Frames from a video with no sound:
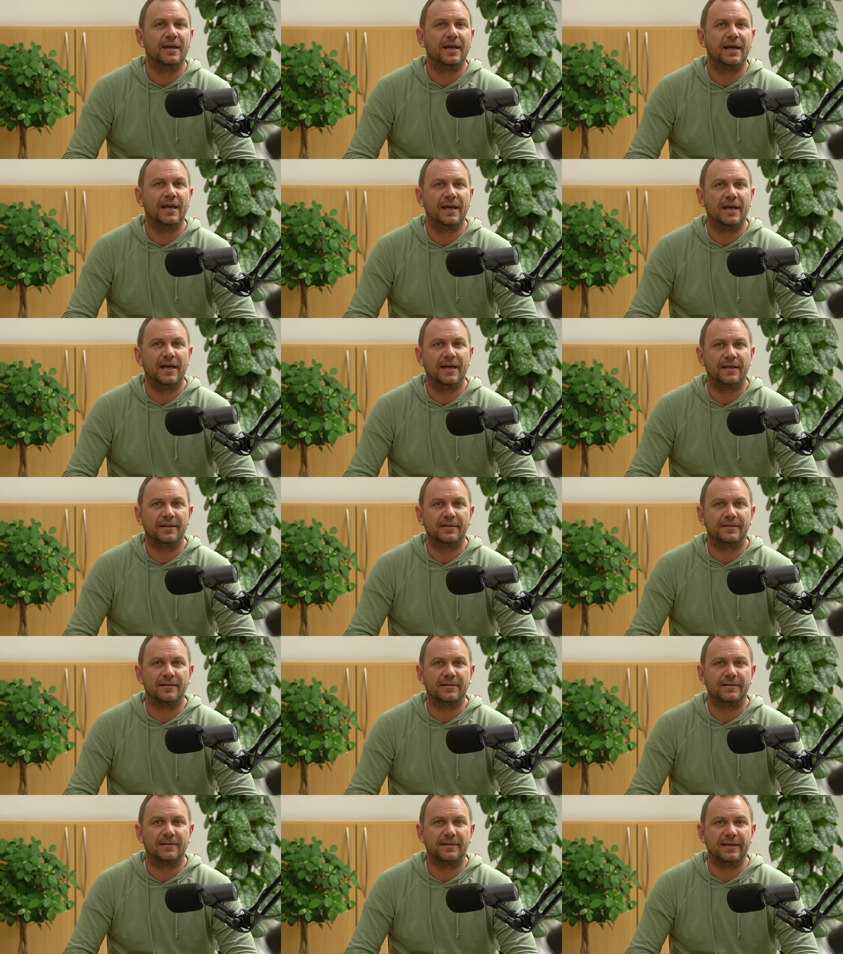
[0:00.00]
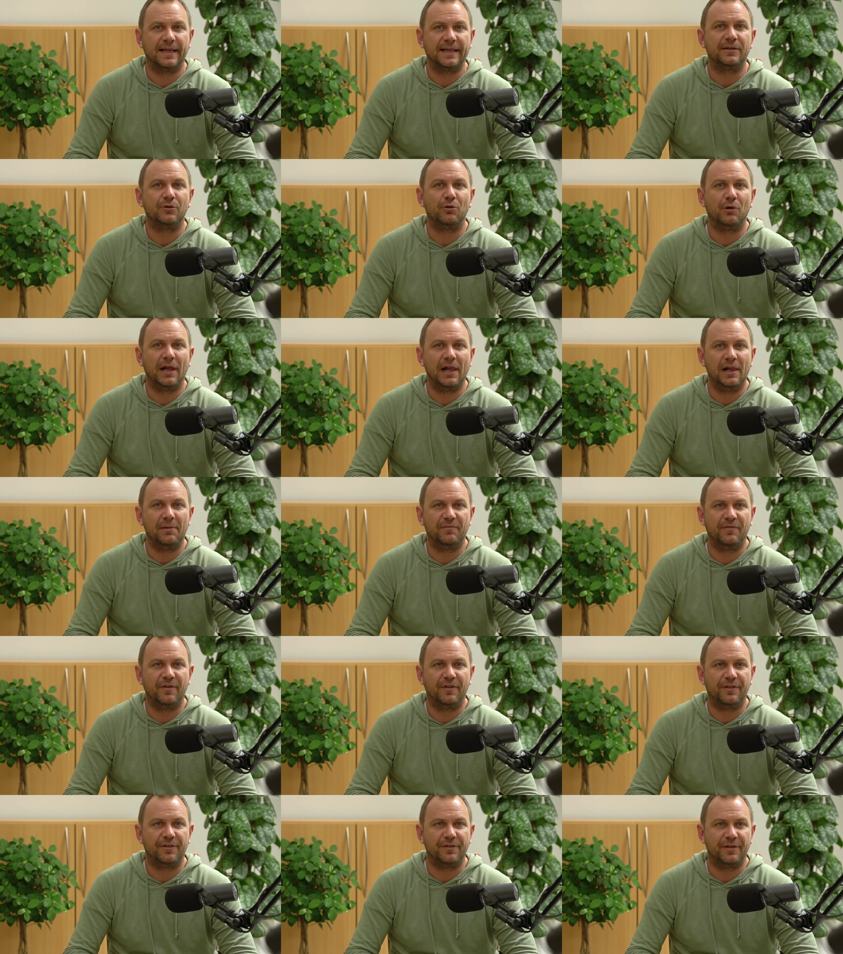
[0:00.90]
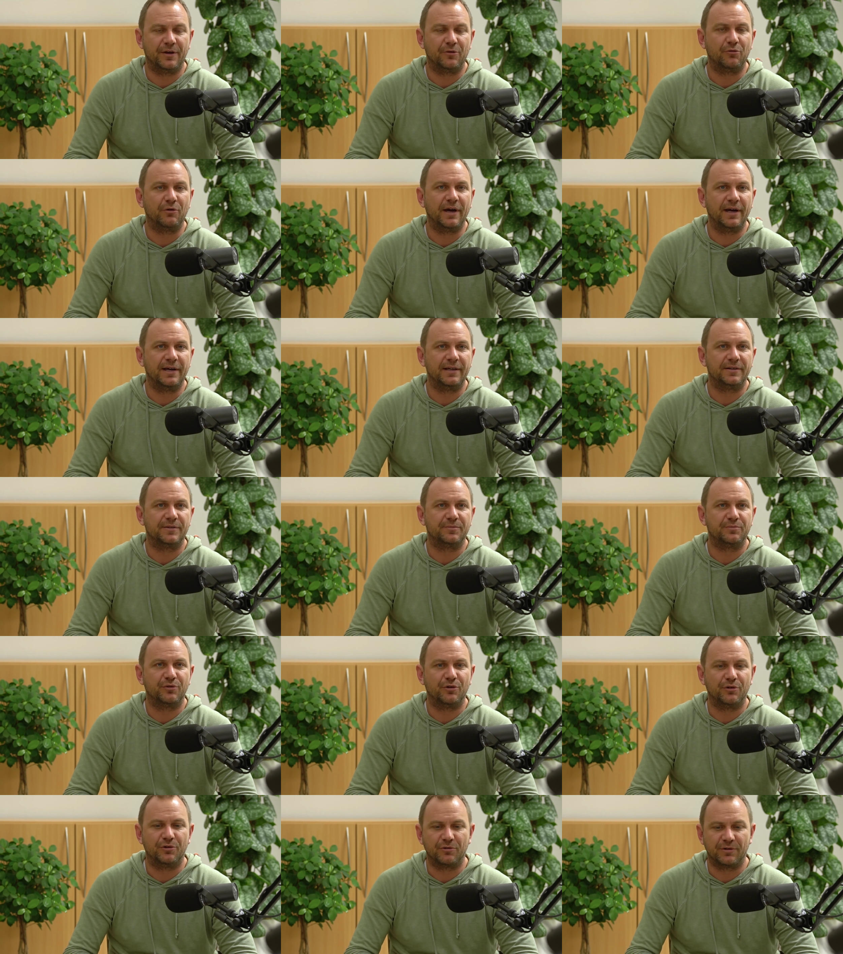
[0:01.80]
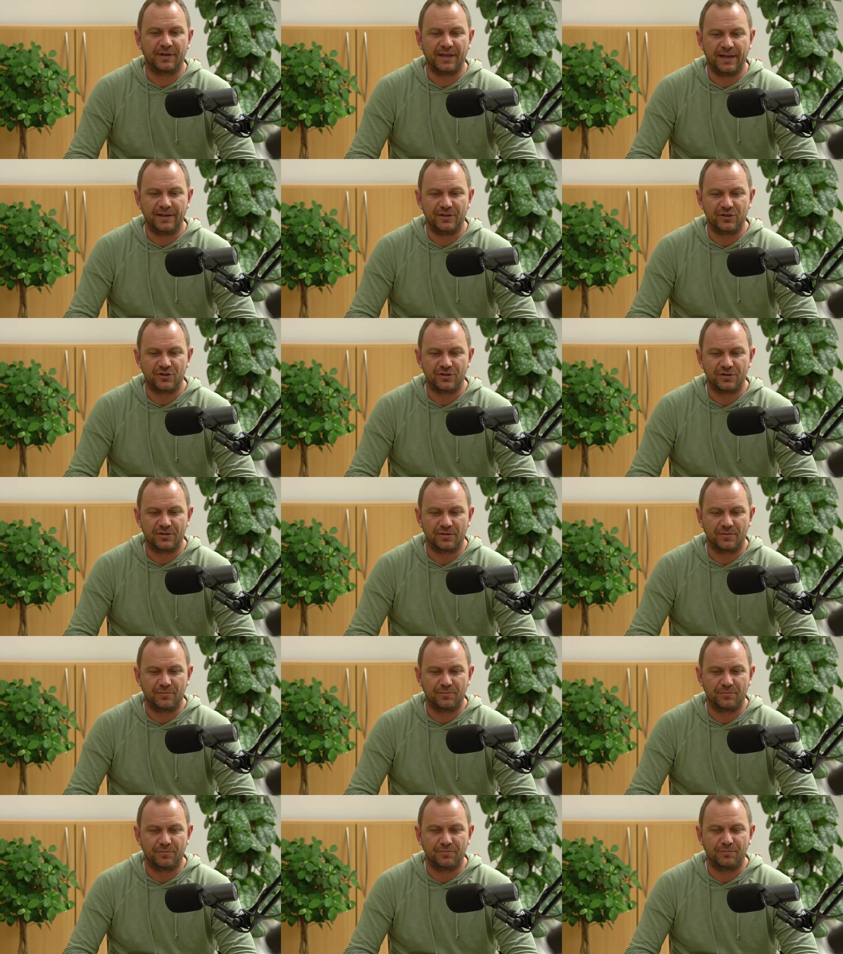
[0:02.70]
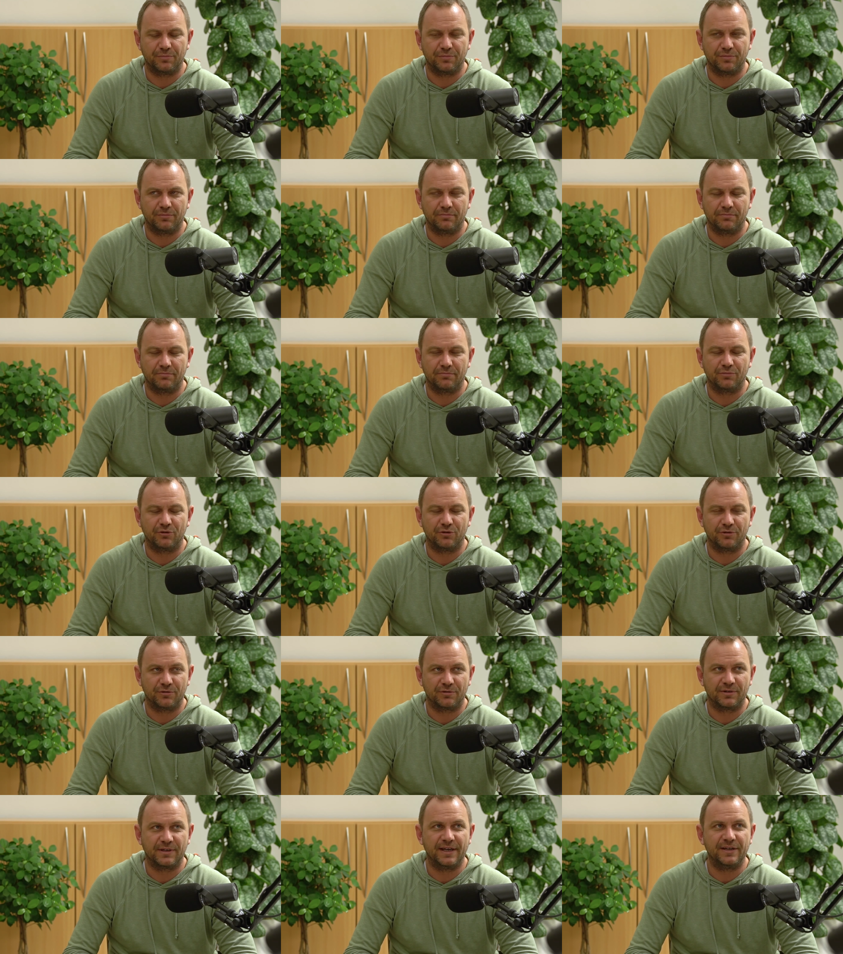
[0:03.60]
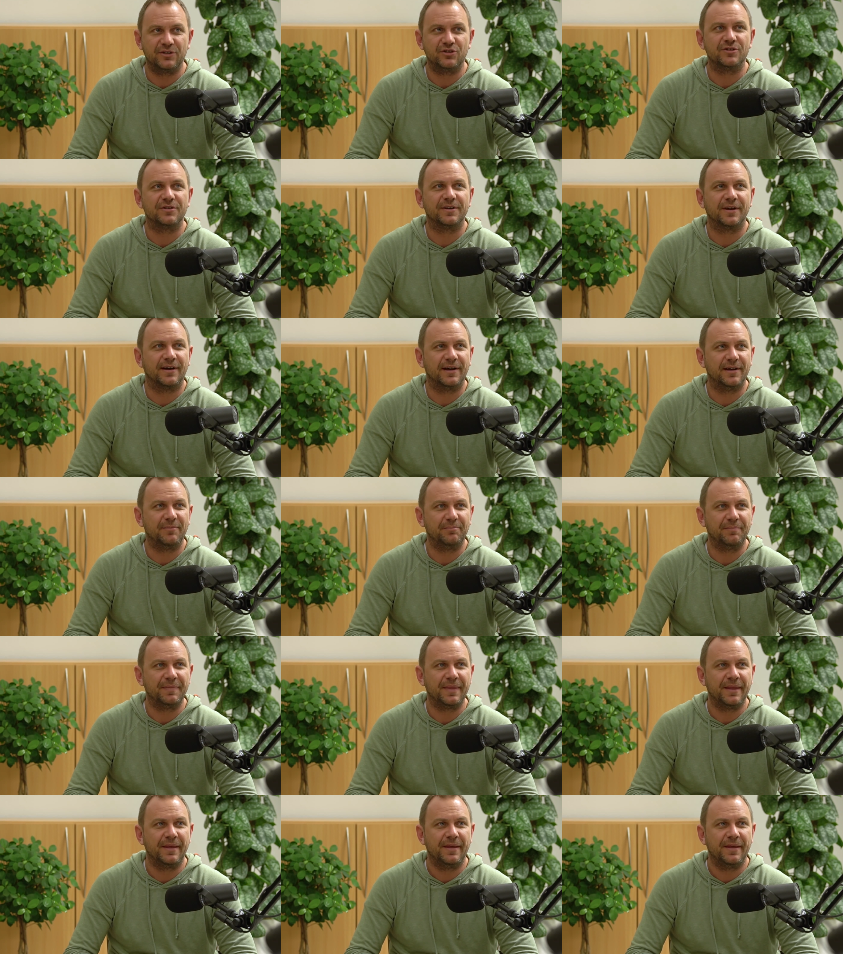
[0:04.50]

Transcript: and let you help with the right production time.